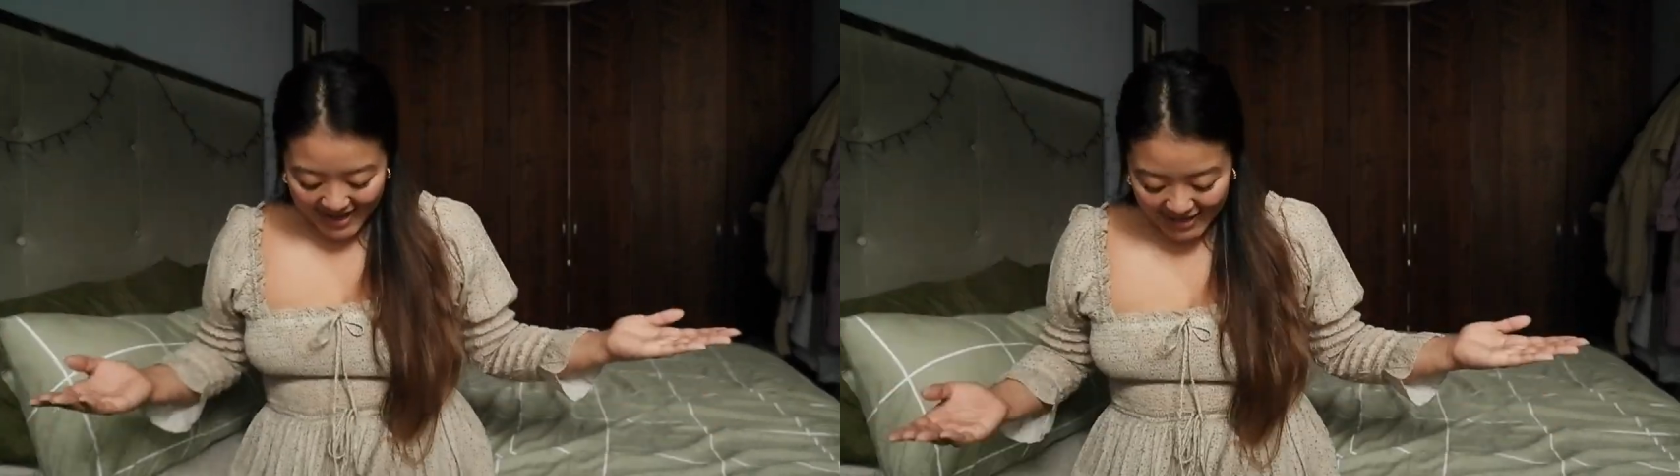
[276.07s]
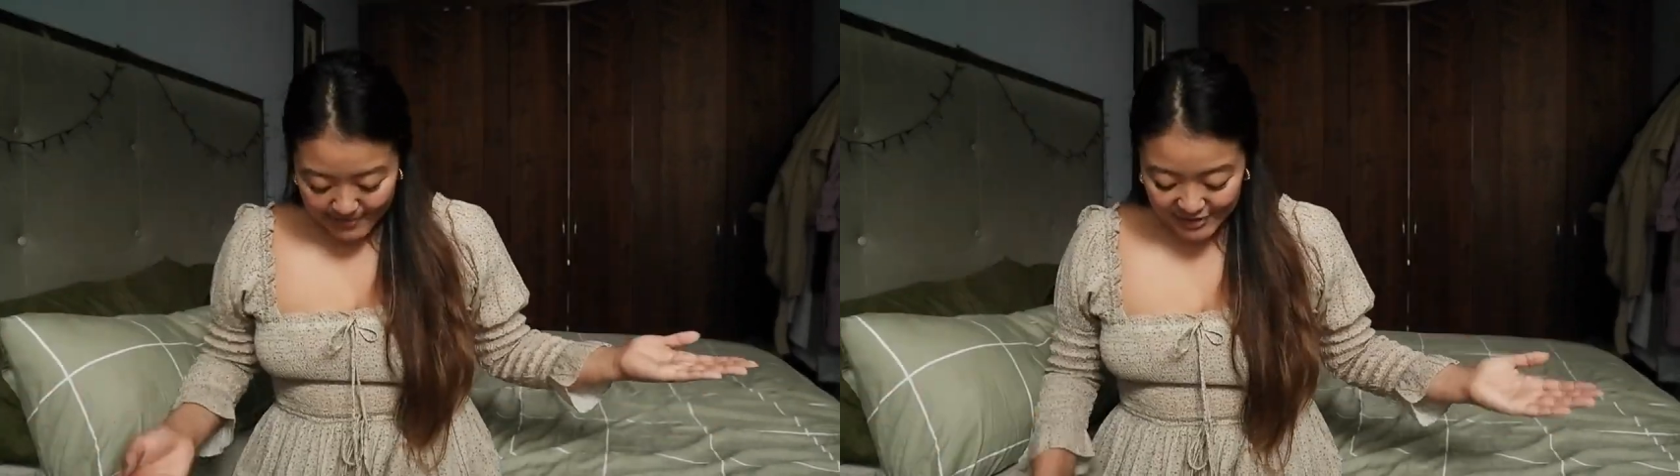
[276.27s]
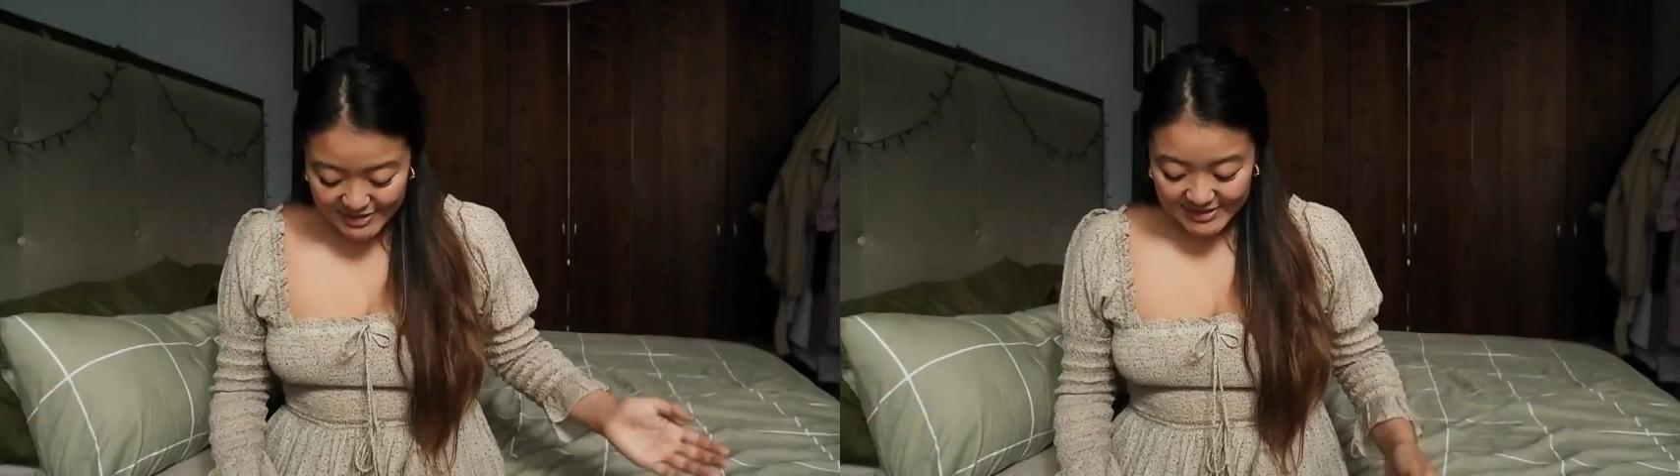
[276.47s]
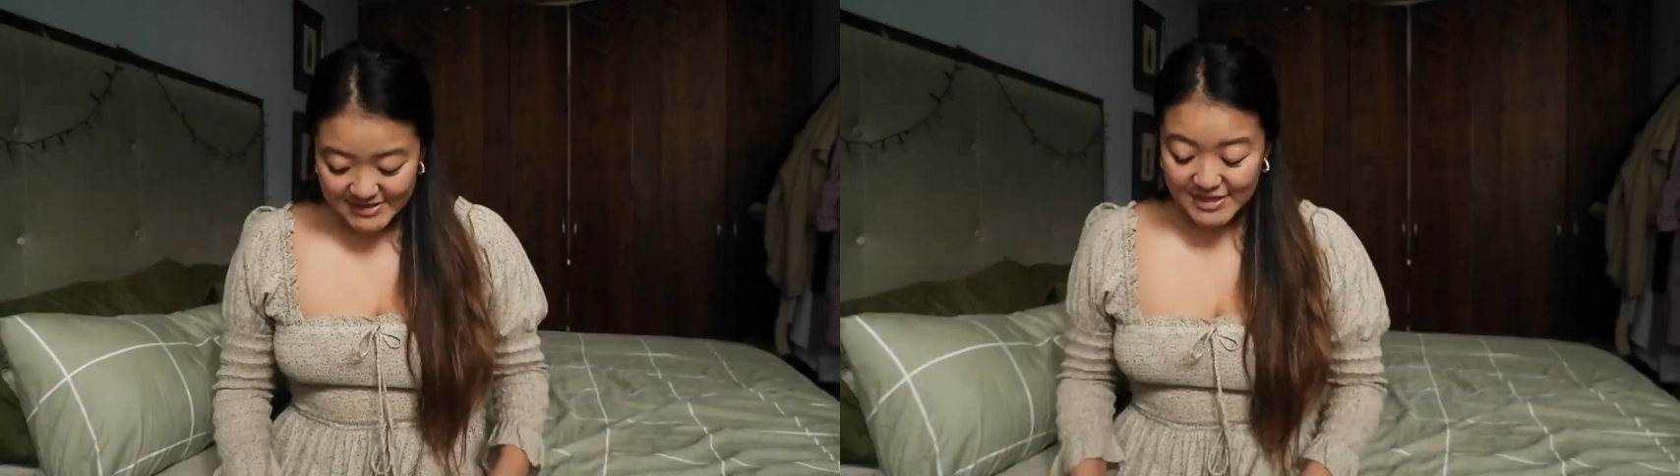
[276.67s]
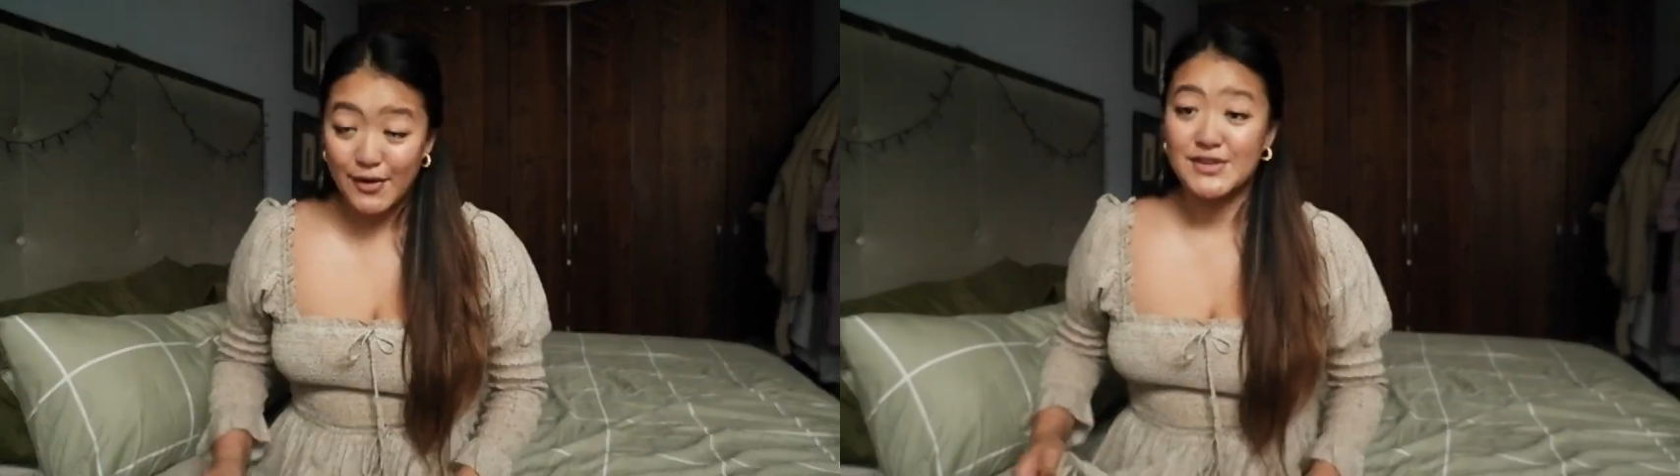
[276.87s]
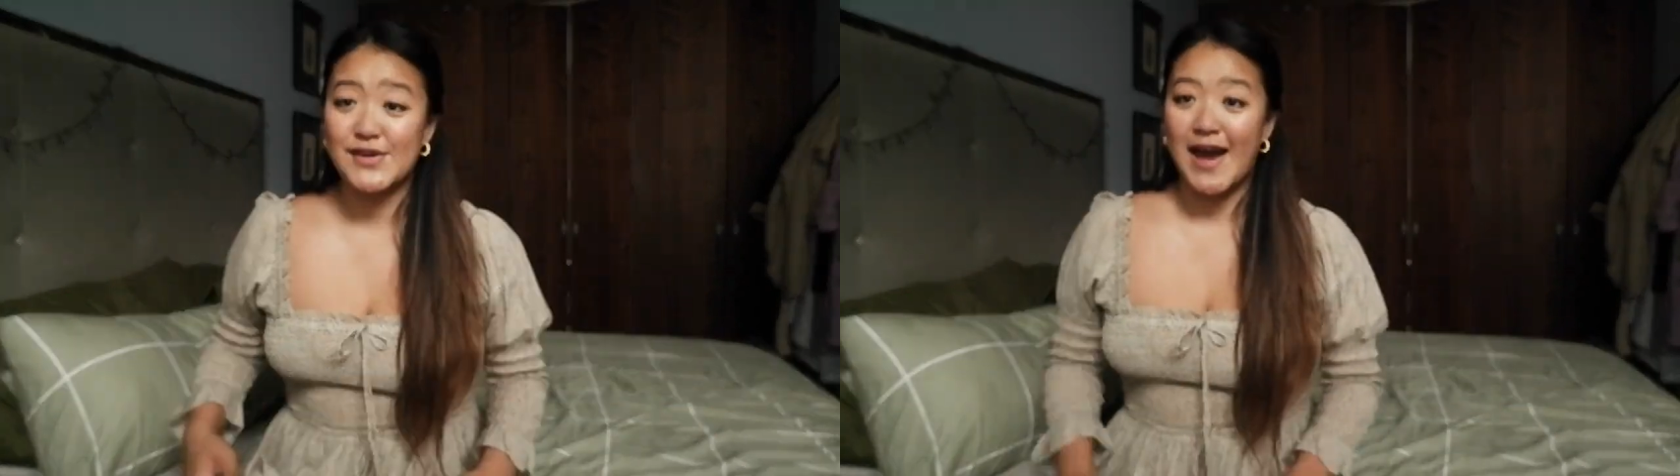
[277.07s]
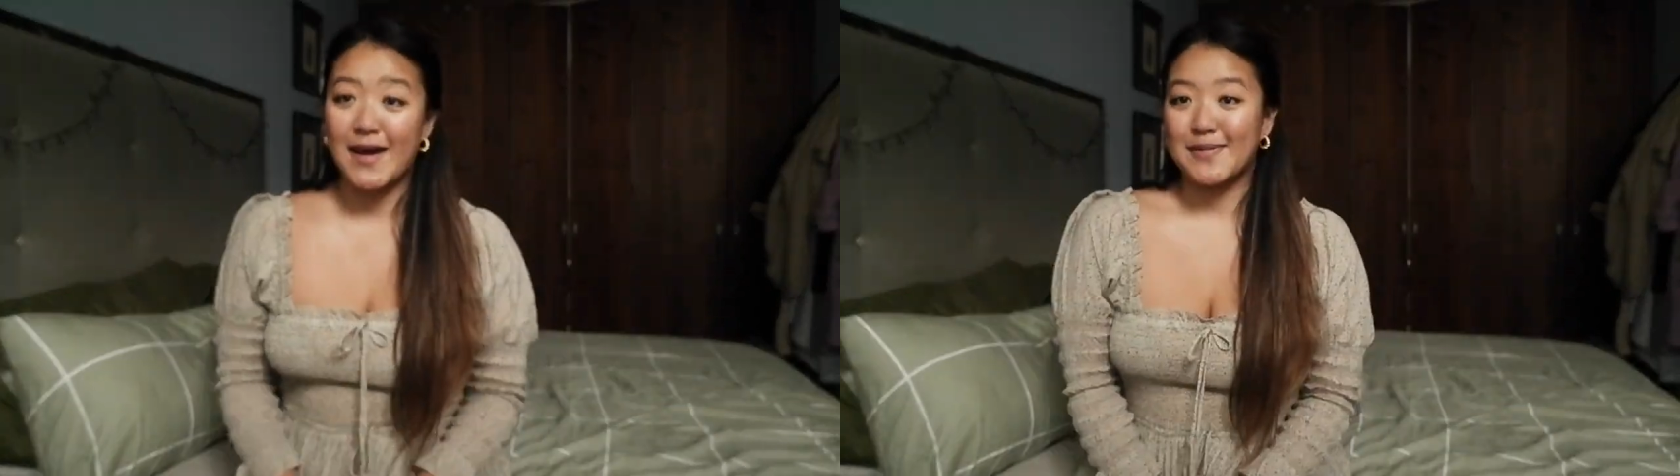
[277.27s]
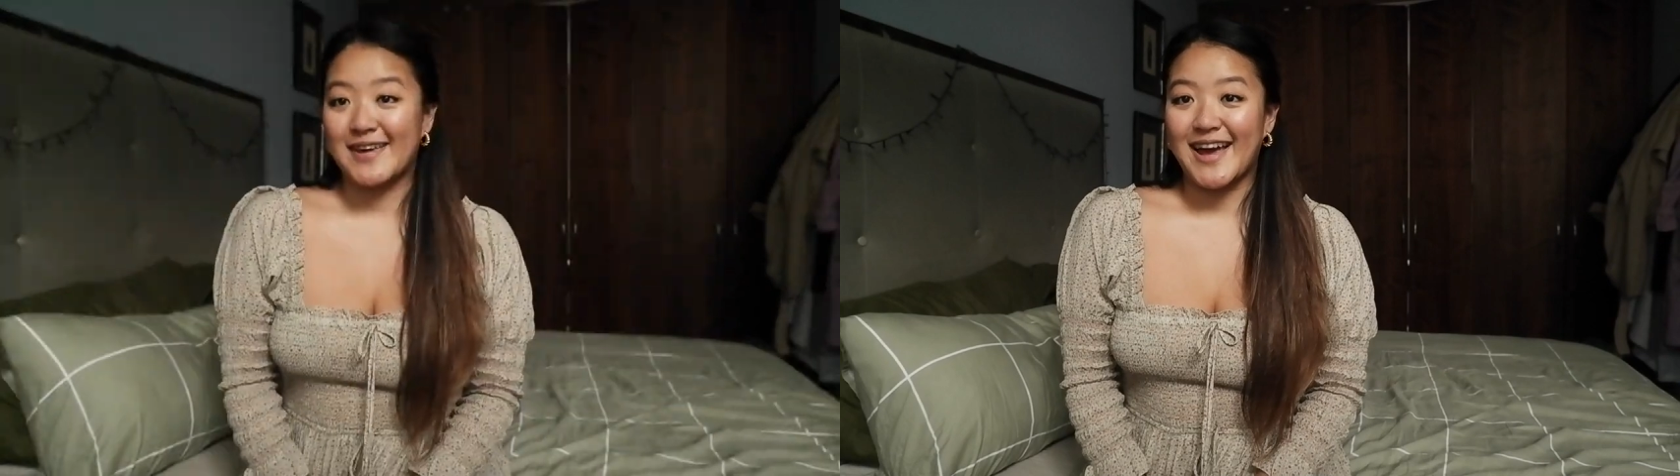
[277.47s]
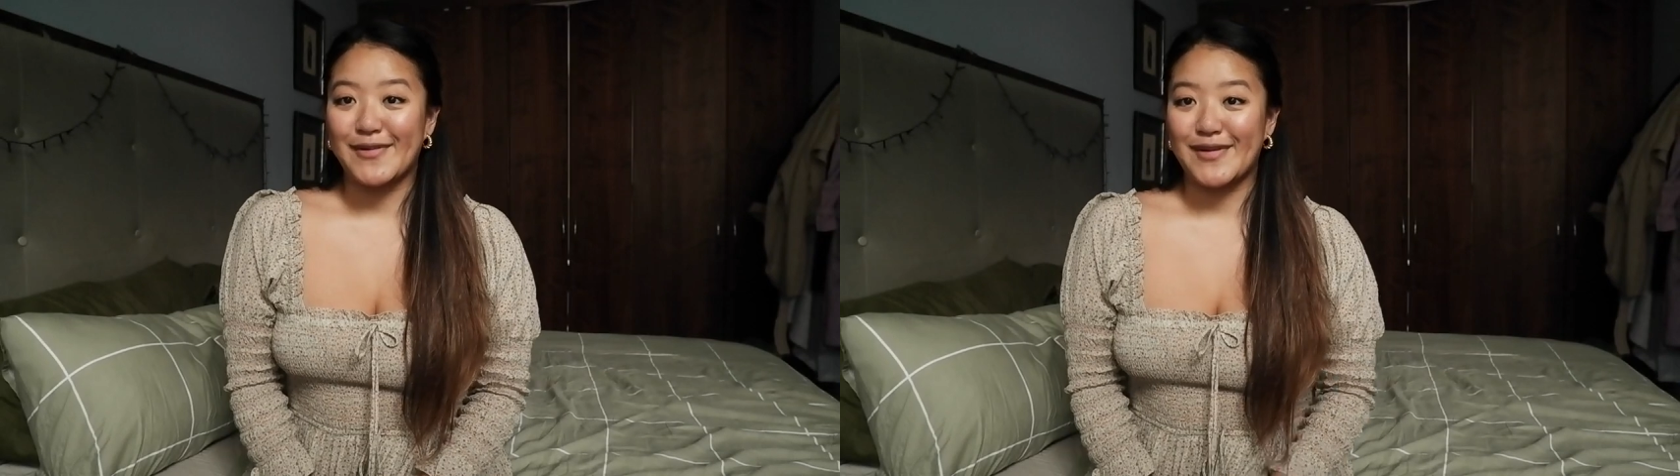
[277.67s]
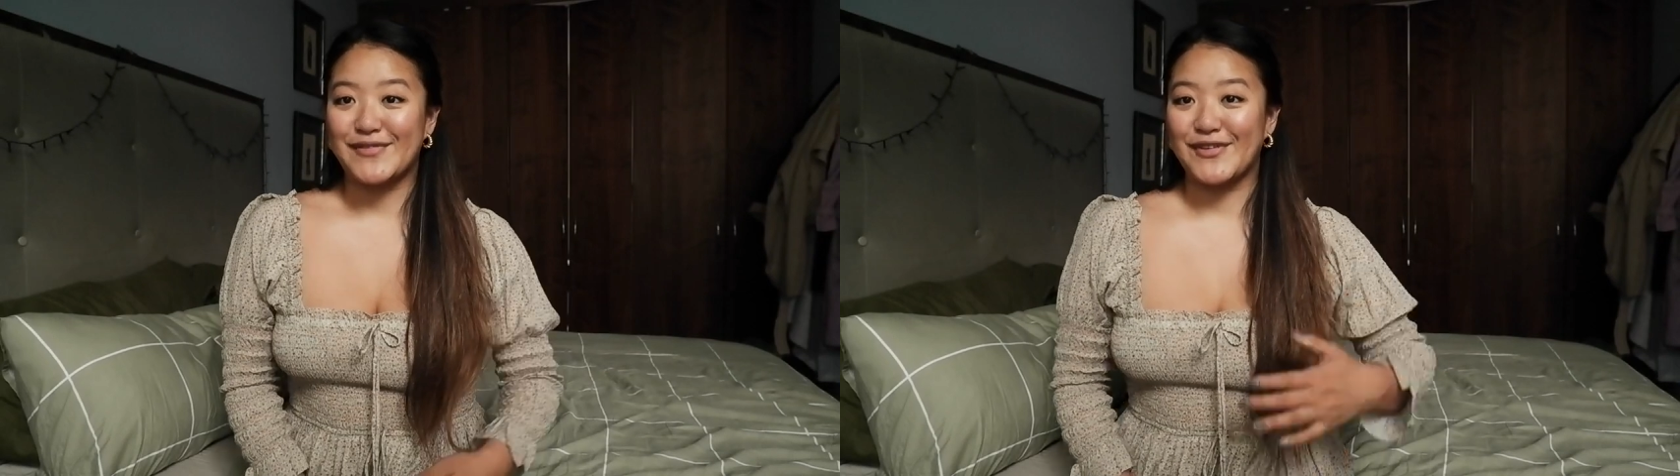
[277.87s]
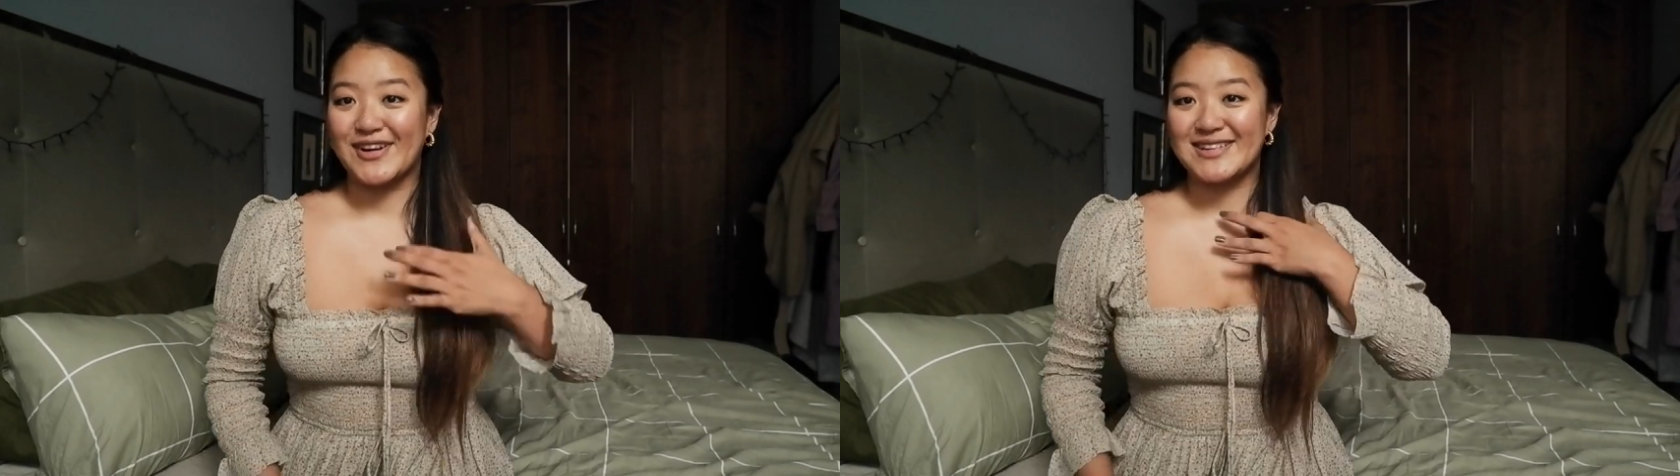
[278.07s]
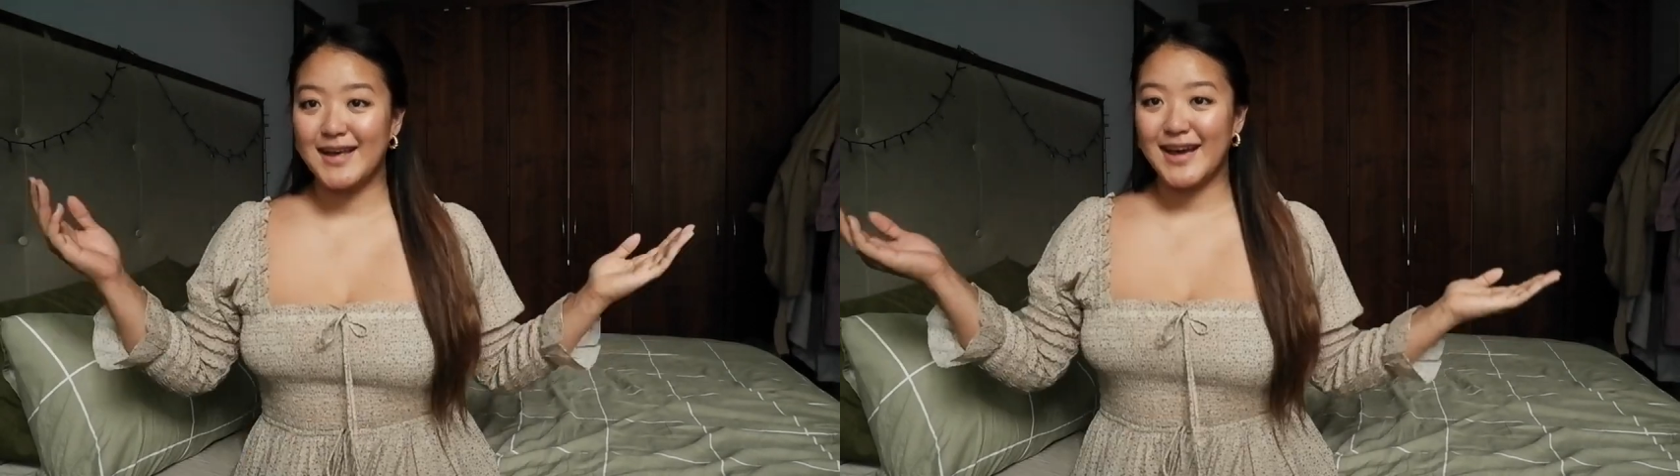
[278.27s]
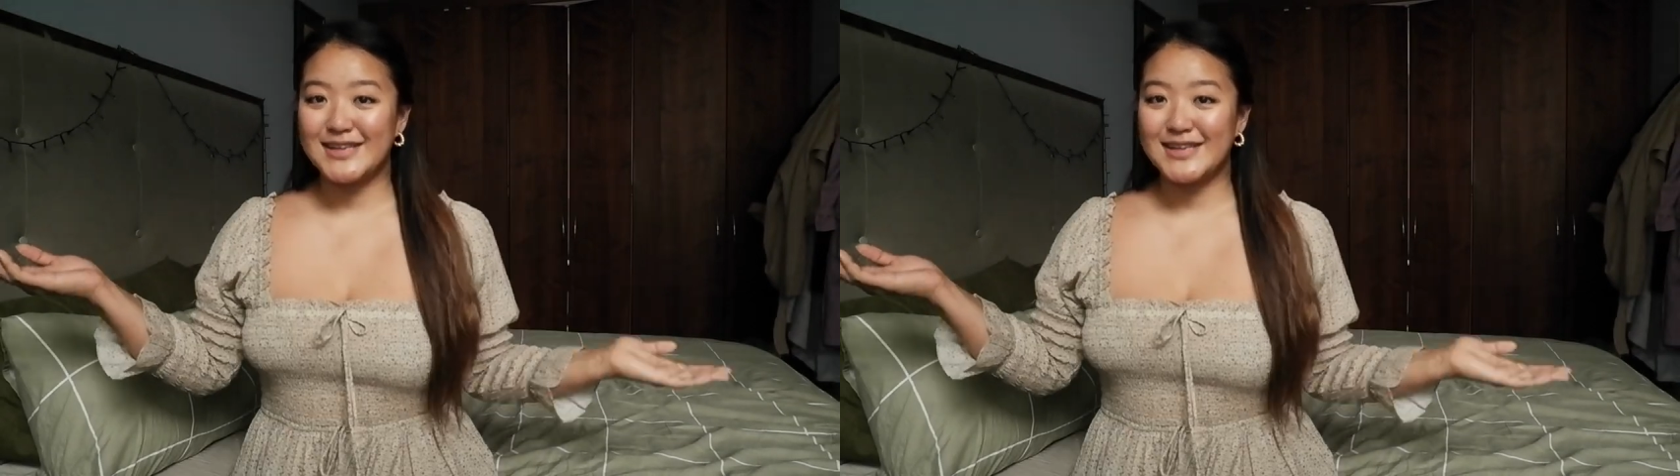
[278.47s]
and I'm actually so happy I went for it.